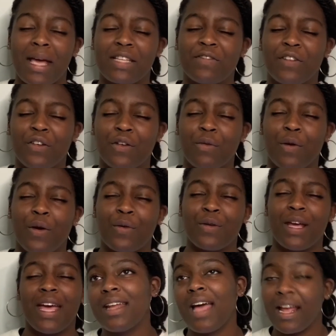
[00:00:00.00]
Fury Road.
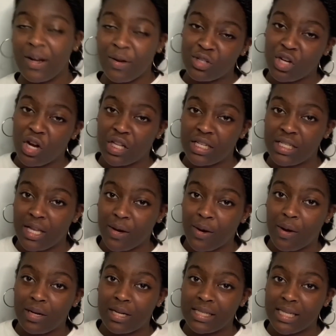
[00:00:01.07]
And I know Charlize
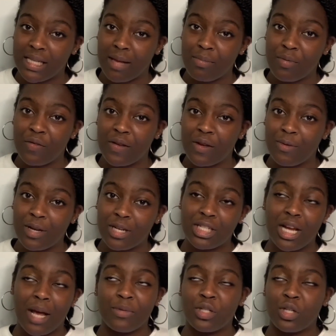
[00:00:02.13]
Theron is in that movie, which
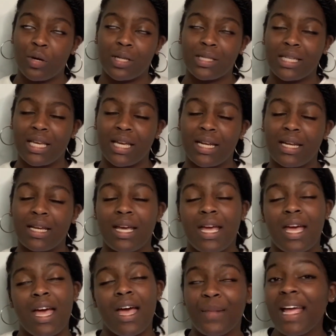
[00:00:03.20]
I'm sure it's good.
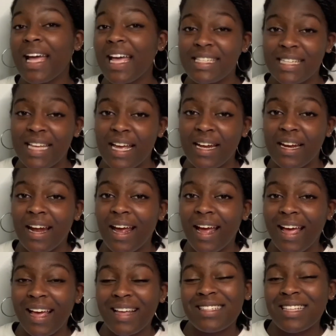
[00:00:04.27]
Like I said,
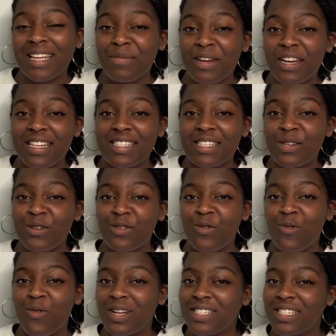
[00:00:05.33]
it's limited to
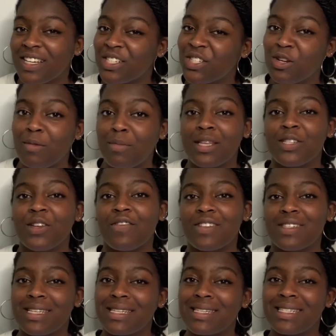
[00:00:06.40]
what's on streaming
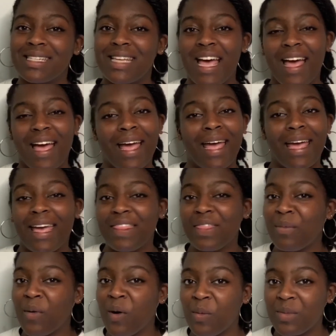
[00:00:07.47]
services in the
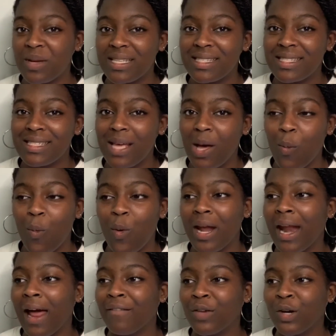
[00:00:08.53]
moment,
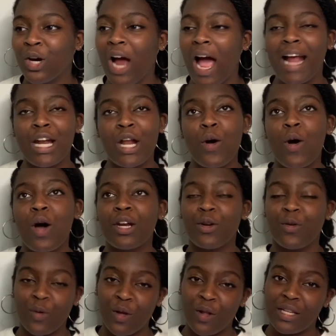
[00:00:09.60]
whenever. I know
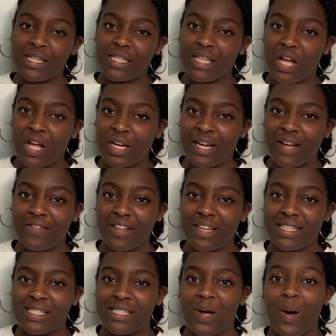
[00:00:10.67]
Underworld is on
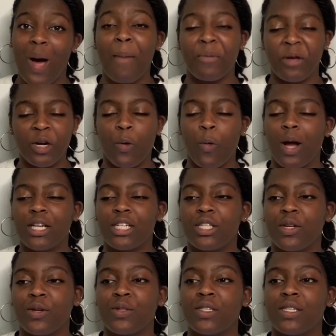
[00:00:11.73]
Netflix, so I'm gonna watch
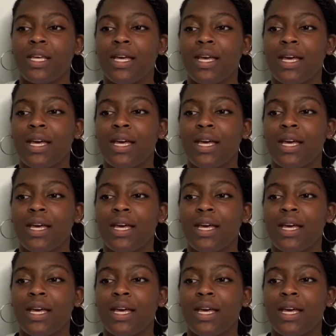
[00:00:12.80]
those